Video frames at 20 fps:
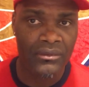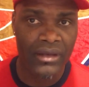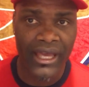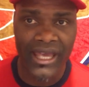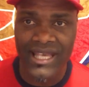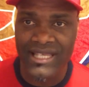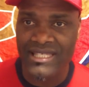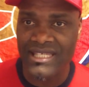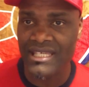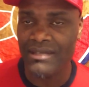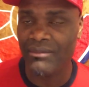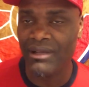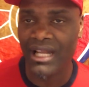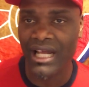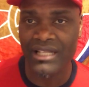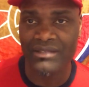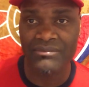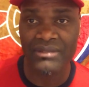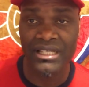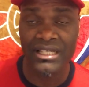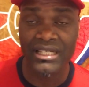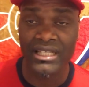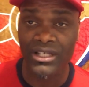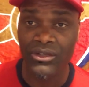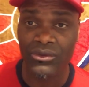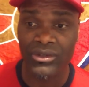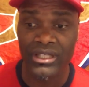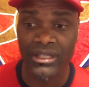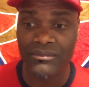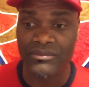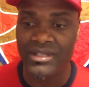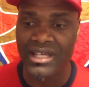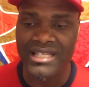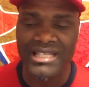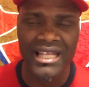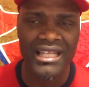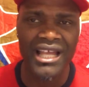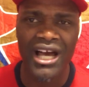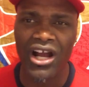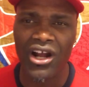AC Milan been linked with him.
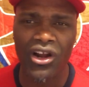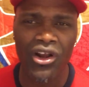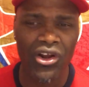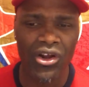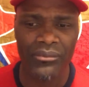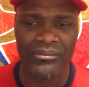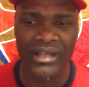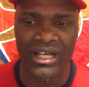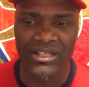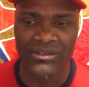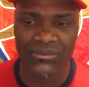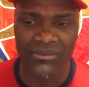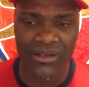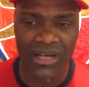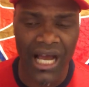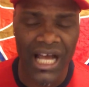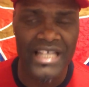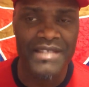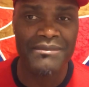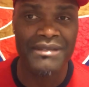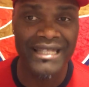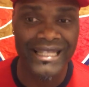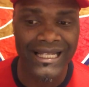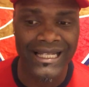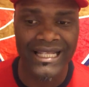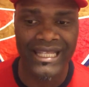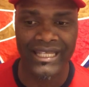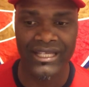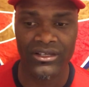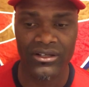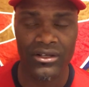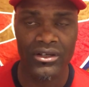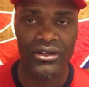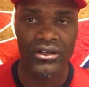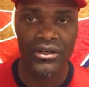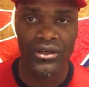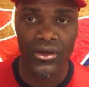There's a lot of club that has been linked